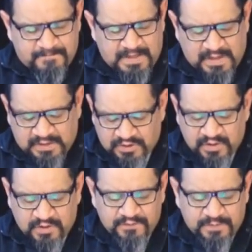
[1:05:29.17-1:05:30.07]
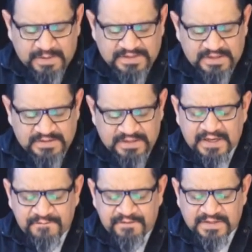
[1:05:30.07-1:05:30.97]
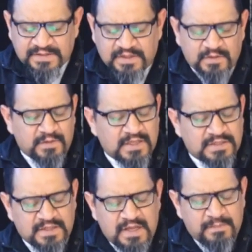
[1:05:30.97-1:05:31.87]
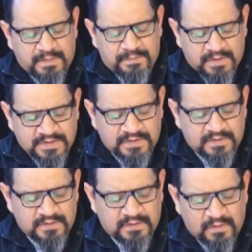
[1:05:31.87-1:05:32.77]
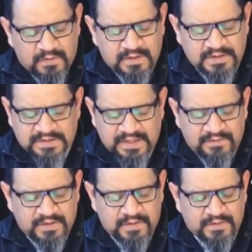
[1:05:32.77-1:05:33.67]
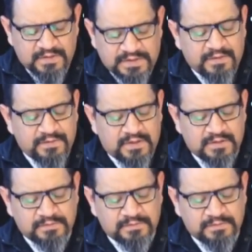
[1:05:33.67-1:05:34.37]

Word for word: And I turn from my sins and confess you as my personal Lord and Savior. Savior.